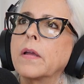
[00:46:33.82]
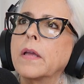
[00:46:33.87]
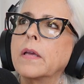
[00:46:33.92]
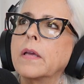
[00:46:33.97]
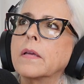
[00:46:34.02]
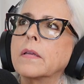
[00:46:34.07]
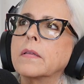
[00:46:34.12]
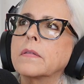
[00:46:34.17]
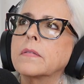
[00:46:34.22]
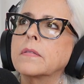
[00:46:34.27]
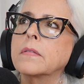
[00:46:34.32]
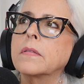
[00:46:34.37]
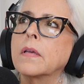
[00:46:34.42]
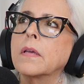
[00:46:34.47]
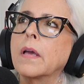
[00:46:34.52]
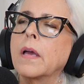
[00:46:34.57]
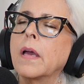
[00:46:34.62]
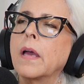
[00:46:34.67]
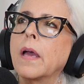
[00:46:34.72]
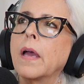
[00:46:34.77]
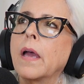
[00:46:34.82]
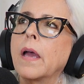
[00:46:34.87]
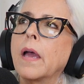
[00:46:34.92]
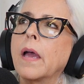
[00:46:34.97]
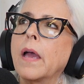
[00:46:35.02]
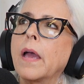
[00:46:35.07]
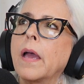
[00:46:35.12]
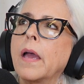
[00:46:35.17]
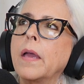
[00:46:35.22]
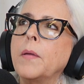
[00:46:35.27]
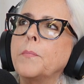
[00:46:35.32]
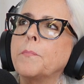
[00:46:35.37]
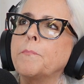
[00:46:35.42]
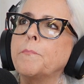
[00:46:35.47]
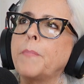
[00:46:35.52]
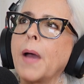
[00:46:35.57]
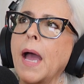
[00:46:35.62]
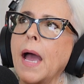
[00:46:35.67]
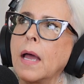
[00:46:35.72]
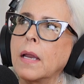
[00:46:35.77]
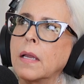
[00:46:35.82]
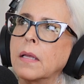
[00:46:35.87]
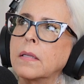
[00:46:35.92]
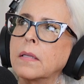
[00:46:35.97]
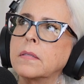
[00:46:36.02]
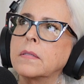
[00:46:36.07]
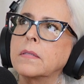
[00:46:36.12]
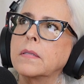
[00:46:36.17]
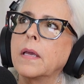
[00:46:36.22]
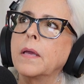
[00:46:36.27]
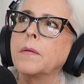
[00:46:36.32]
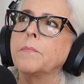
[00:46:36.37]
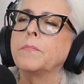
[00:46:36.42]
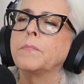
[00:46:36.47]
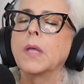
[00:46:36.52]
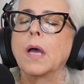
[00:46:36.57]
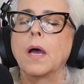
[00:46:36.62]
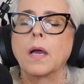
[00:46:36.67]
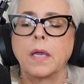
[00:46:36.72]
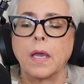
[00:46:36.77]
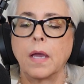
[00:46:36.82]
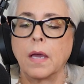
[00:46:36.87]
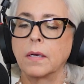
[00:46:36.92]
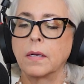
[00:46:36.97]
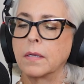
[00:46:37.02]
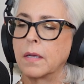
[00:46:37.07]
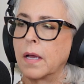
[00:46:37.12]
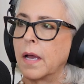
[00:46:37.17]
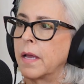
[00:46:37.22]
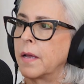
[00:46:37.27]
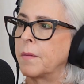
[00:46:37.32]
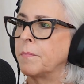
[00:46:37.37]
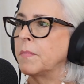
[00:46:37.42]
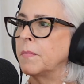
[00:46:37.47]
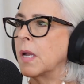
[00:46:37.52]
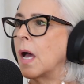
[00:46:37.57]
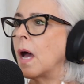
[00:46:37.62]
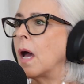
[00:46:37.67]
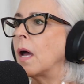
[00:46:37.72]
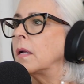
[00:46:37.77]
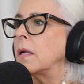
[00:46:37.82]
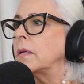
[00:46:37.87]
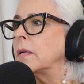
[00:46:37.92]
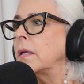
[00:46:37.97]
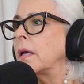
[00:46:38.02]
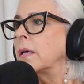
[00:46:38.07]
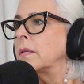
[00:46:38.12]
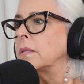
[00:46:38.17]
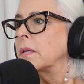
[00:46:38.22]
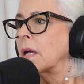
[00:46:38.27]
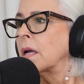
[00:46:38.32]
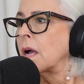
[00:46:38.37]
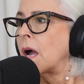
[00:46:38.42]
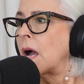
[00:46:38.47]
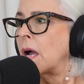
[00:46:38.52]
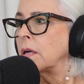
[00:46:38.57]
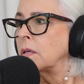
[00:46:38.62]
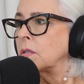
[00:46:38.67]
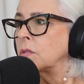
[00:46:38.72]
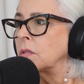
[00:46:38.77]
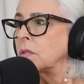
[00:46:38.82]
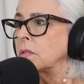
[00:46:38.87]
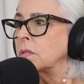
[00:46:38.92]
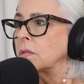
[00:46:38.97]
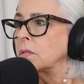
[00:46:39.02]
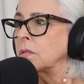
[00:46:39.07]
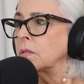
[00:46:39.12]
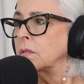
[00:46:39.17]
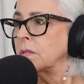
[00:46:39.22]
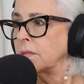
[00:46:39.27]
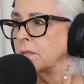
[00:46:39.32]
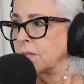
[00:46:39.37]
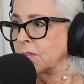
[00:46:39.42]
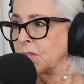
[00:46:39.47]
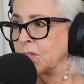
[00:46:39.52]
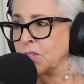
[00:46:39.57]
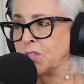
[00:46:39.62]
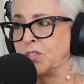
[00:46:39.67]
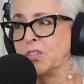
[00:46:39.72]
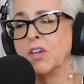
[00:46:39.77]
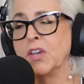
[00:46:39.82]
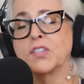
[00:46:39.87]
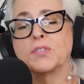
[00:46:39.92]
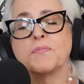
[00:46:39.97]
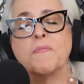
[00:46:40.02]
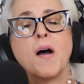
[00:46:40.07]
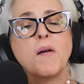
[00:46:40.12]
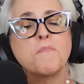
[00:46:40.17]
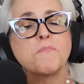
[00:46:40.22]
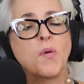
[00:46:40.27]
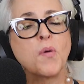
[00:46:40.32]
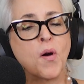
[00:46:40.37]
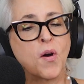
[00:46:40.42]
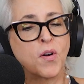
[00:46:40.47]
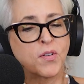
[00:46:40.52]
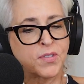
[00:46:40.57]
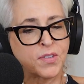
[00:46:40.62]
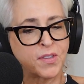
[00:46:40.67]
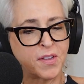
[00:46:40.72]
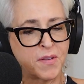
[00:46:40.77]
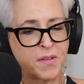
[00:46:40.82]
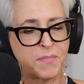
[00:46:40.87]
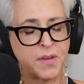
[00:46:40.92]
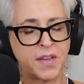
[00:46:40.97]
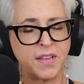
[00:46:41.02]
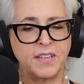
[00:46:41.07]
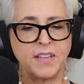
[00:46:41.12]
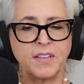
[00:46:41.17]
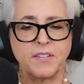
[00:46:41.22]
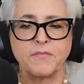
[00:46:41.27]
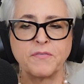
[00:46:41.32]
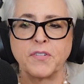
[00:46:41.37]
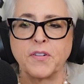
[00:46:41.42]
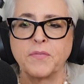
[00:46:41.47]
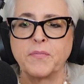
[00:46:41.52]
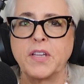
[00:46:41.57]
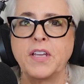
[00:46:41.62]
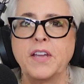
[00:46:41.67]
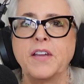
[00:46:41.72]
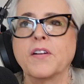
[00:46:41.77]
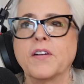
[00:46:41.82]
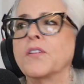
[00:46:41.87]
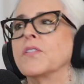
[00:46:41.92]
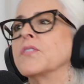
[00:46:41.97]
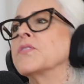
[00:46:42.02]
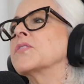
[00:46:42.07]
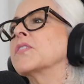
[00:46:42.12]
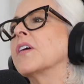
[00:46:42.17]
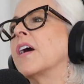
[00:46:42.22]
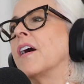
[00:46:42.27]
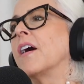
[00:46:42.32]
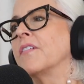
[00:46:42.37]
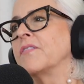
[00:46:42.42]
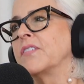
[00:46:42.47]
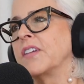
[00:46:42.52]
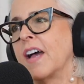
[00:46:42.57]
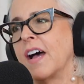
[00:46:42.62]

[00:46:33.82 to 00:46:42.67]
is a balance. Again, I am not a psychiatrist. This is just my personal opinion from years of,